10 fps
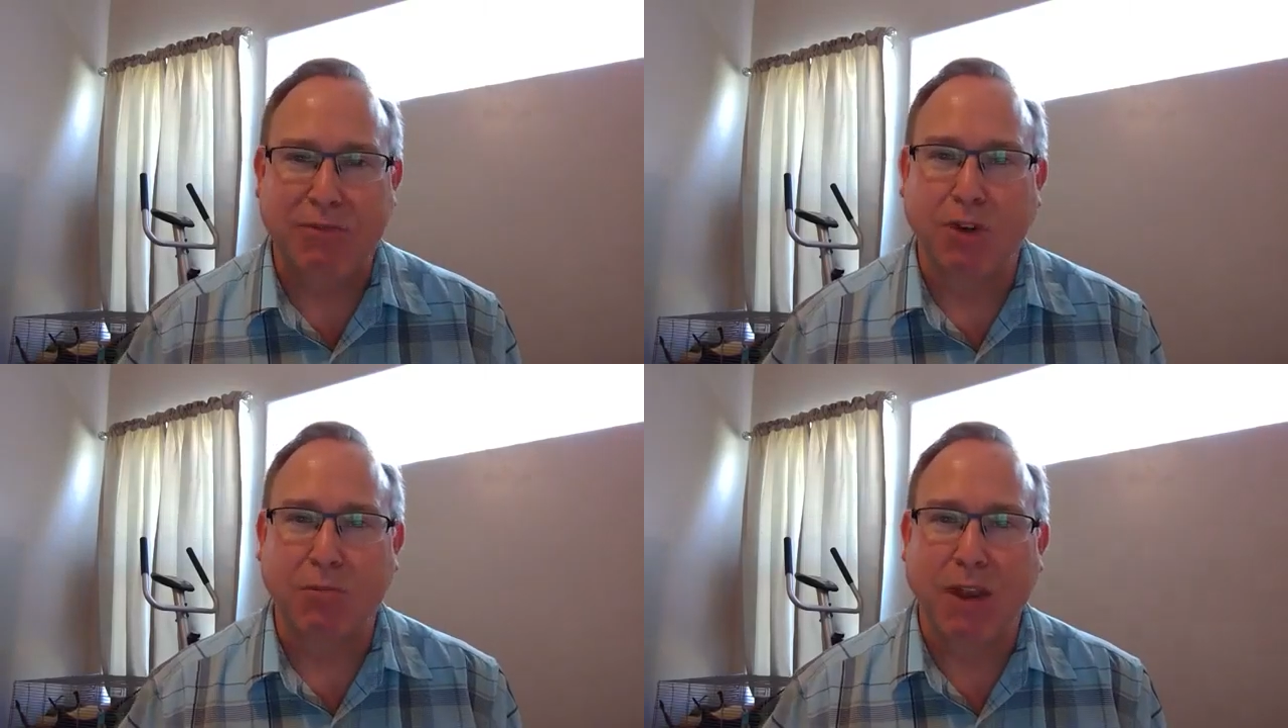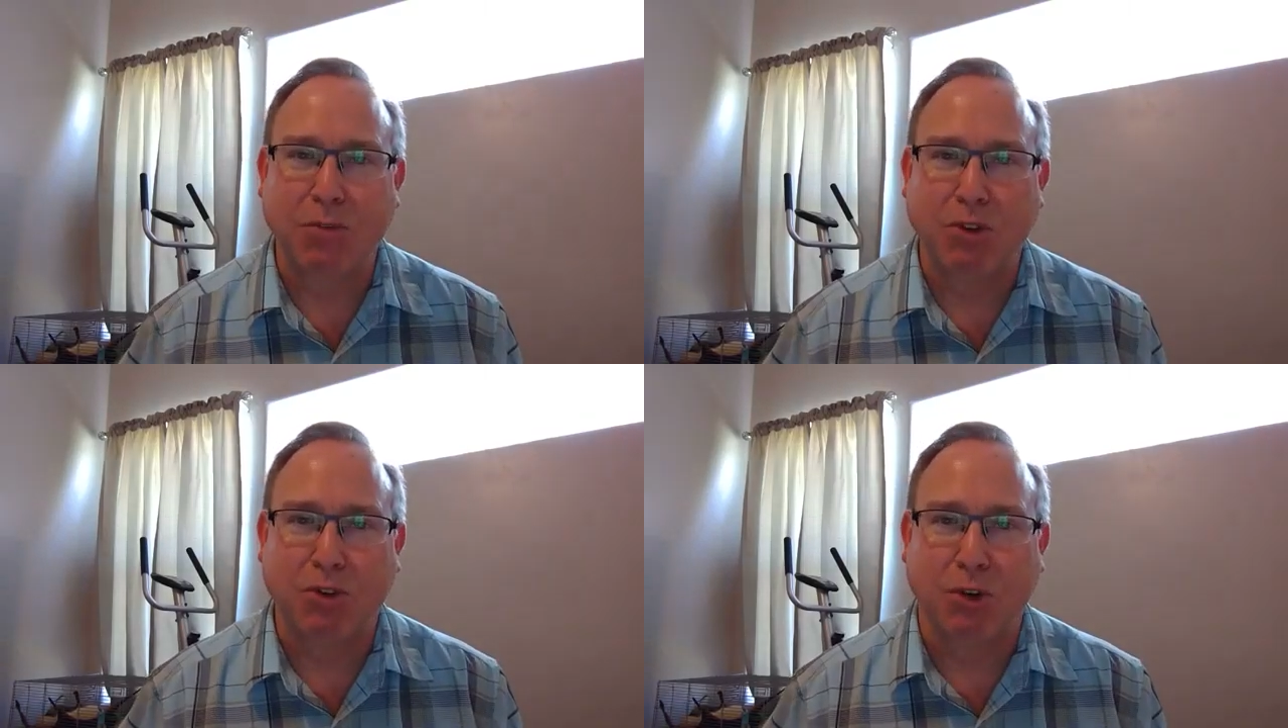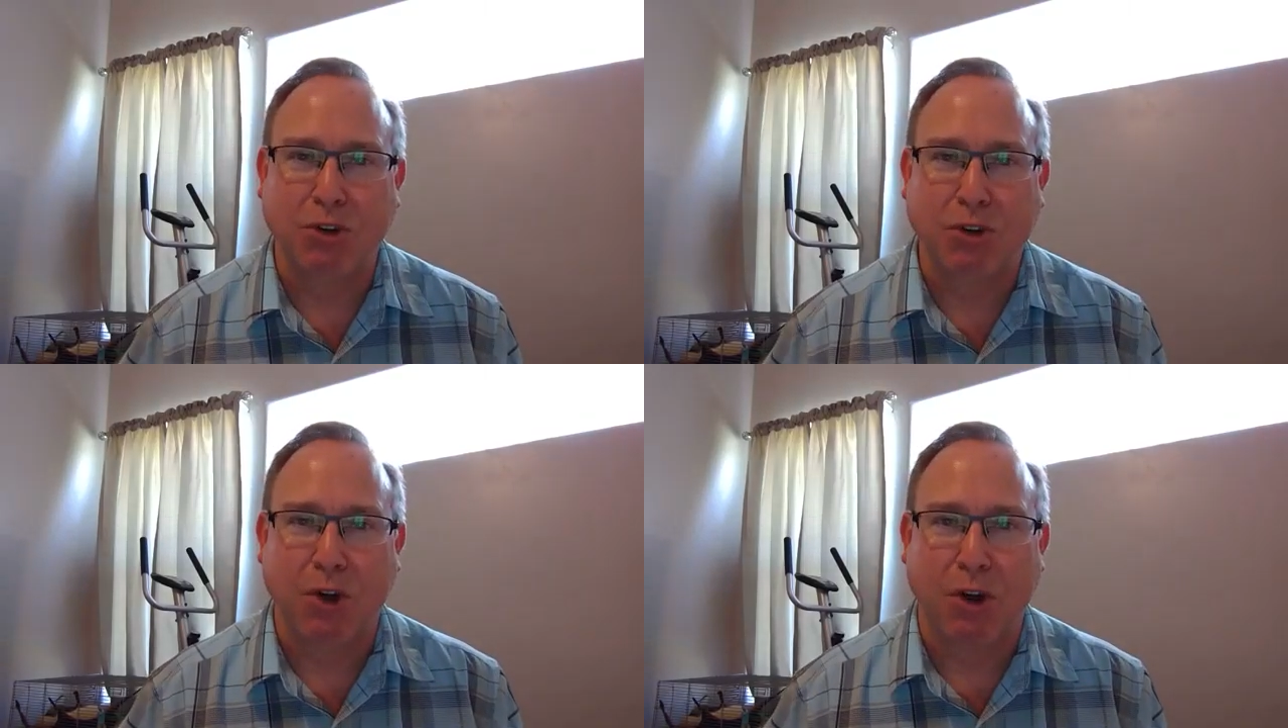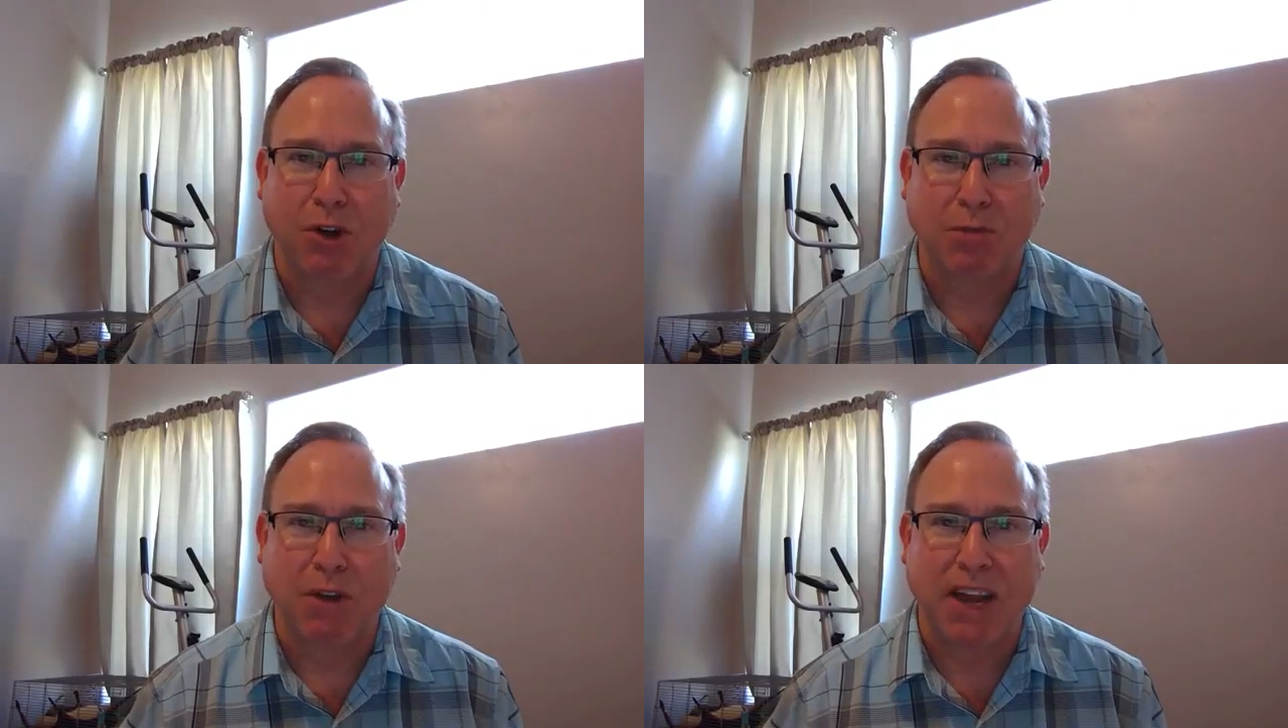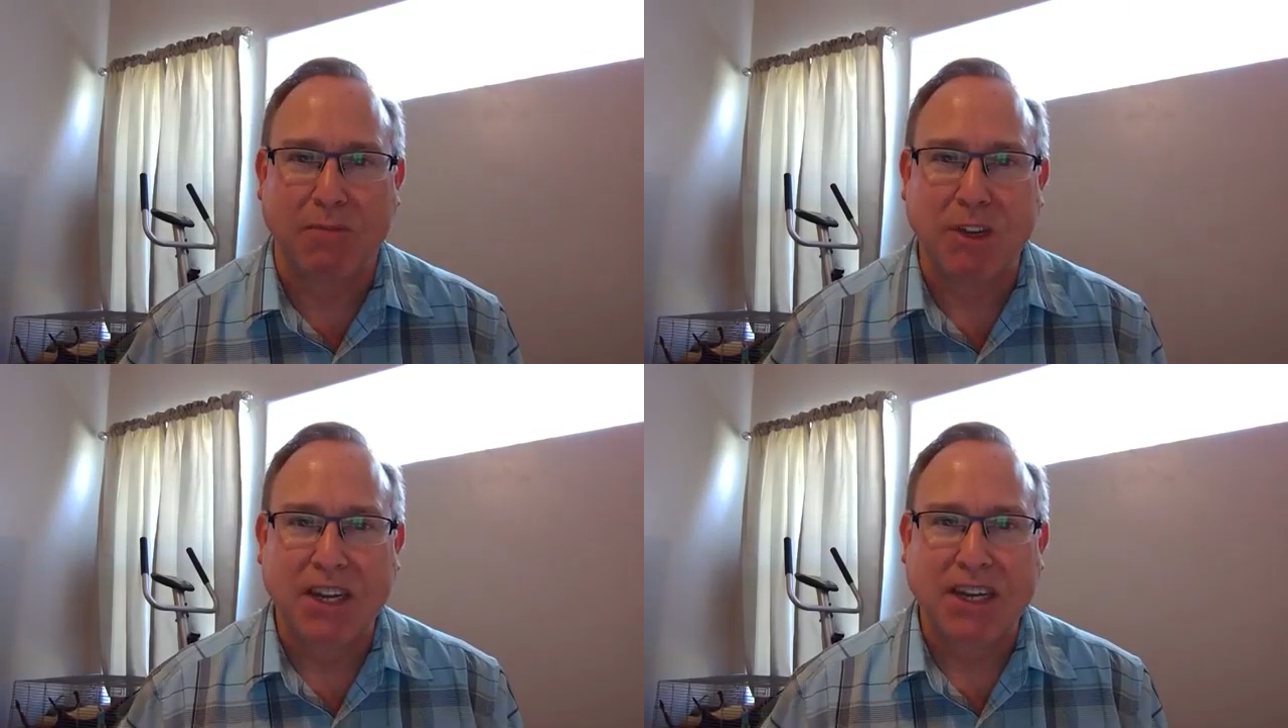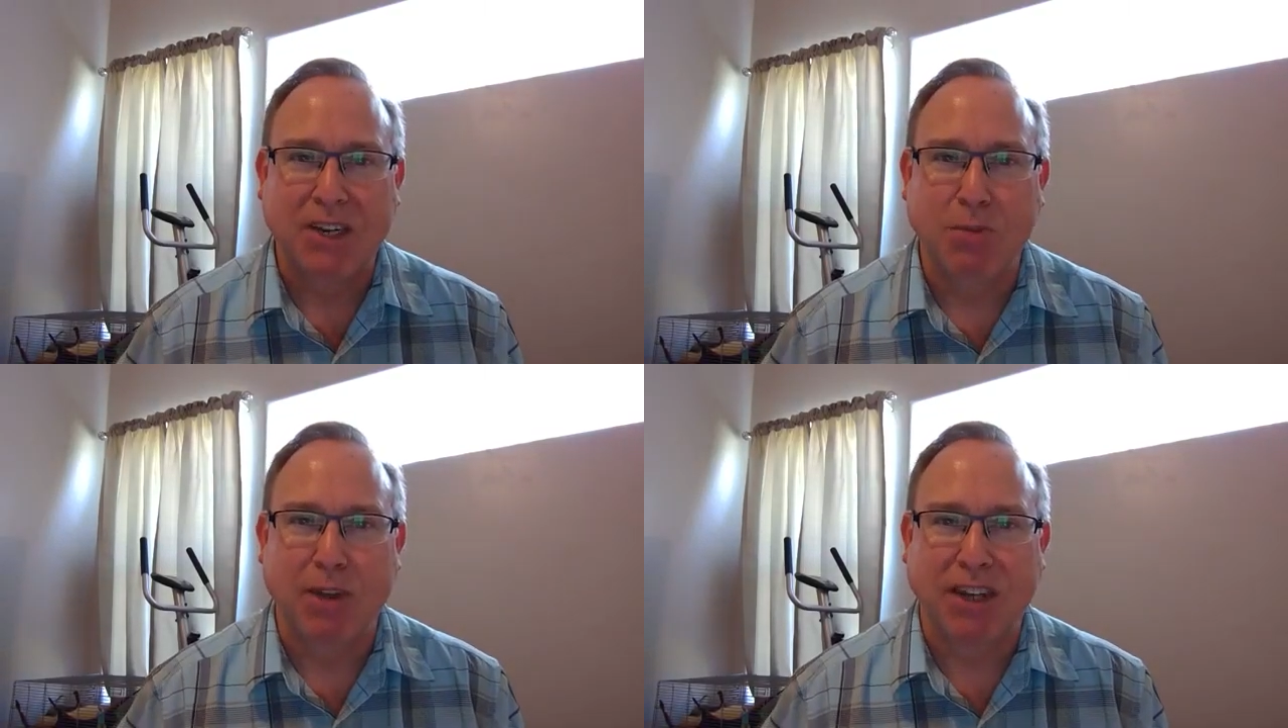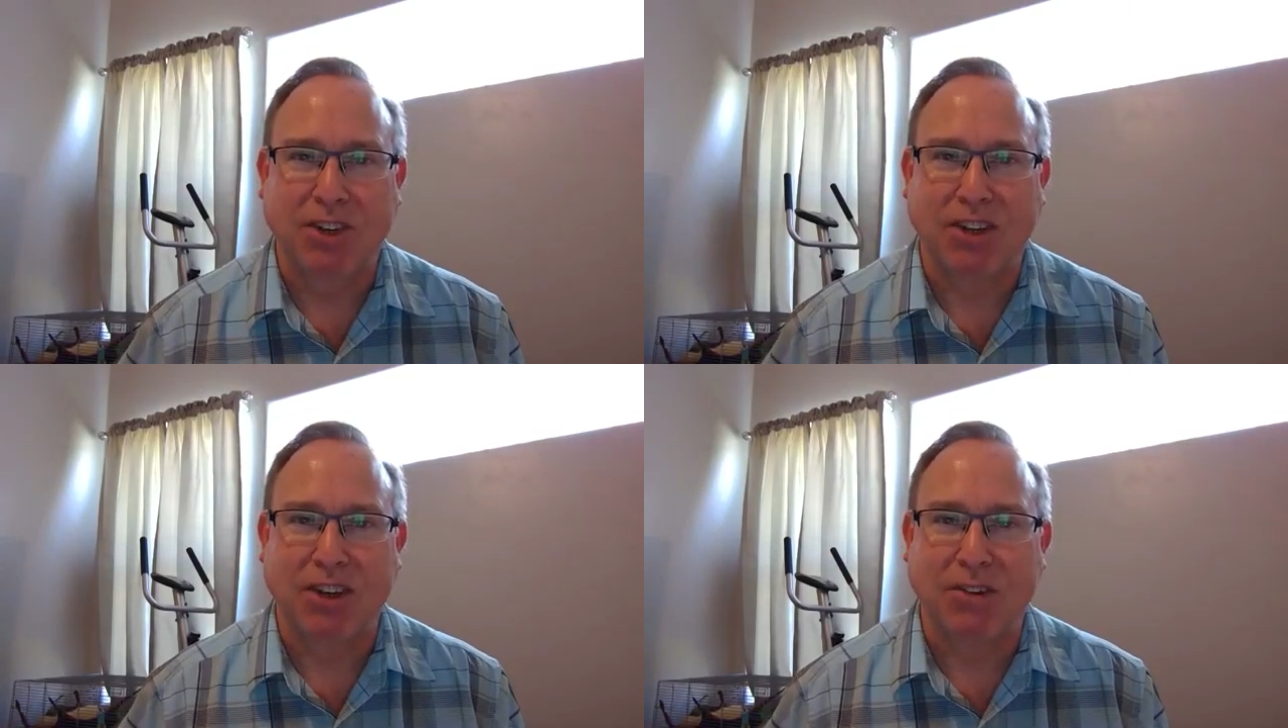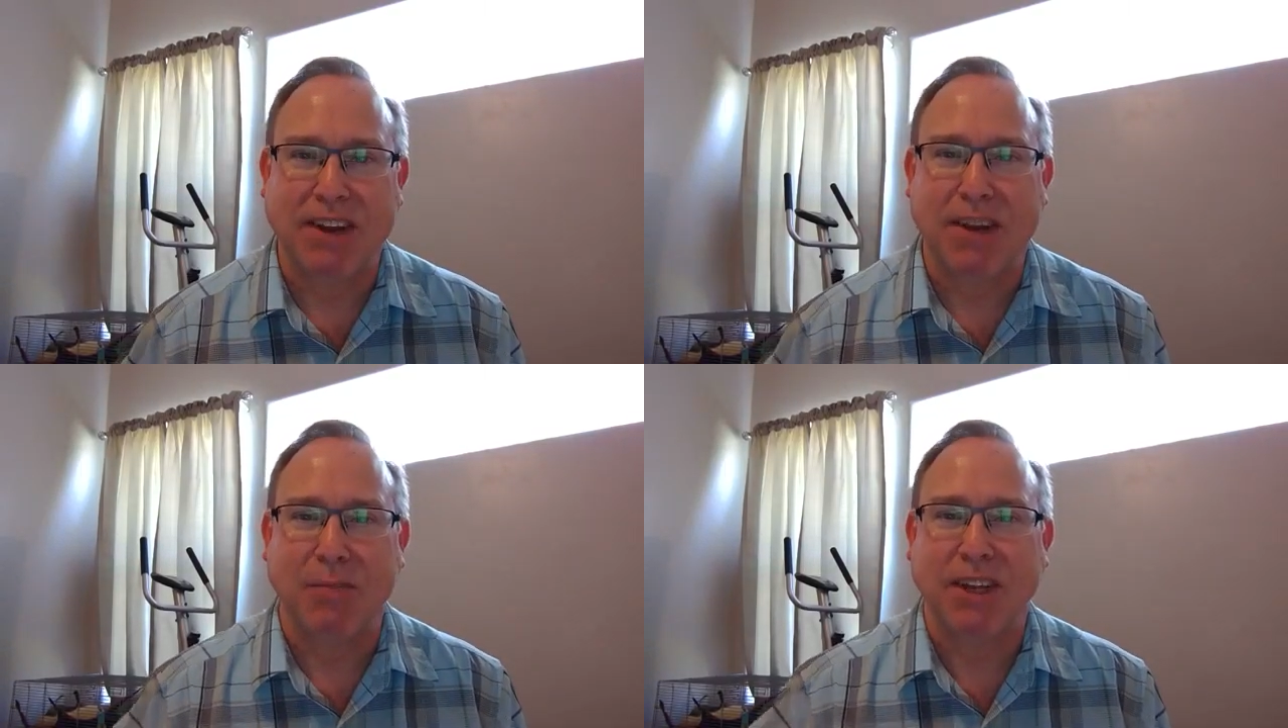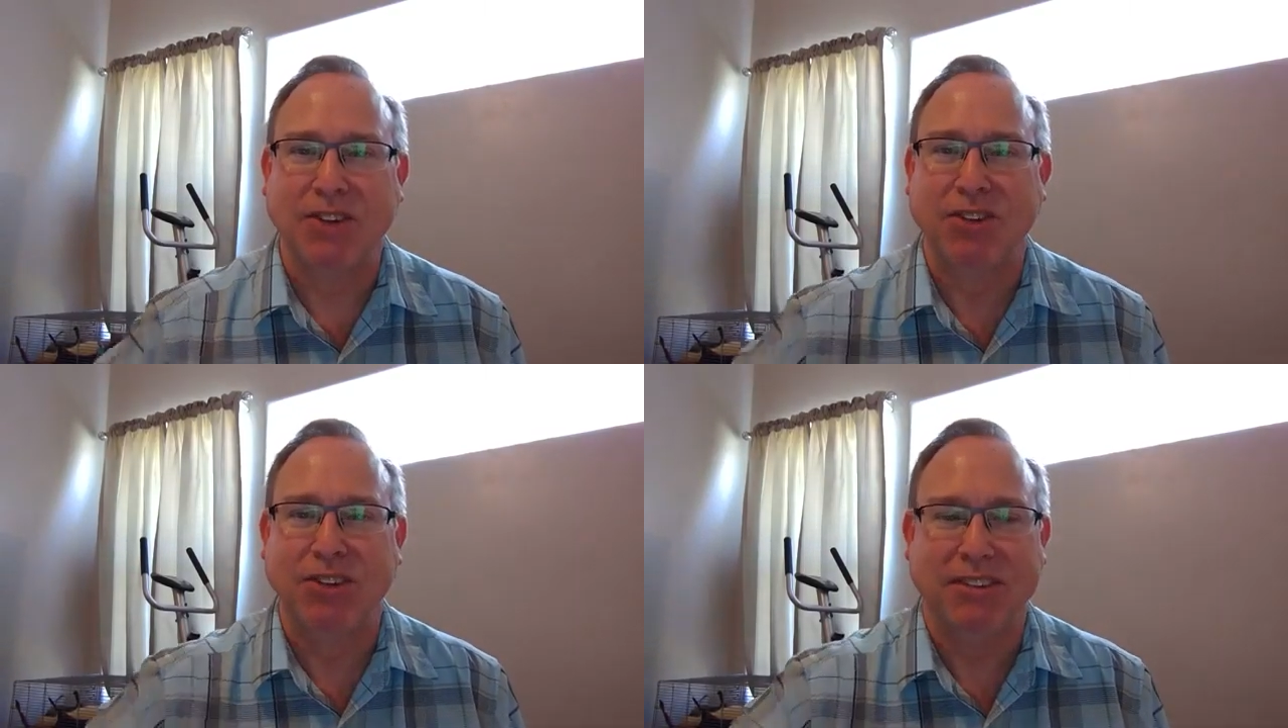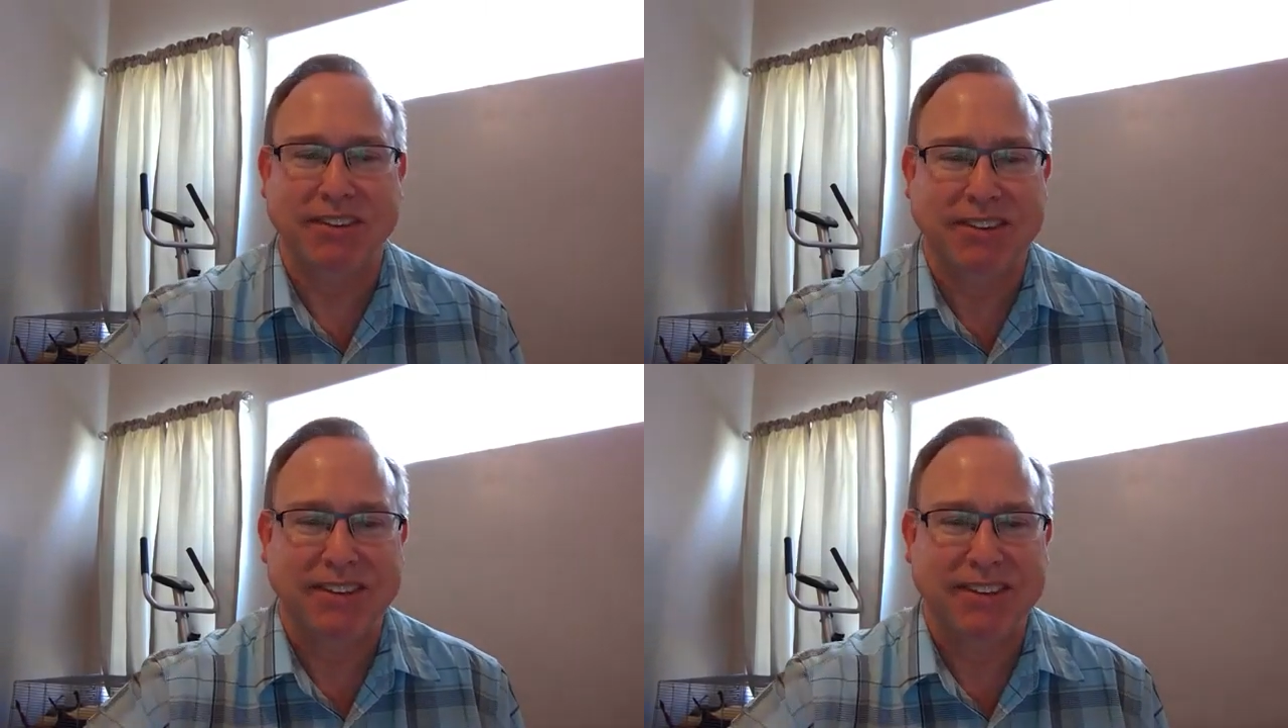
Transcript: First Baptist Church, Carlsbad, New Mexico. God bless you.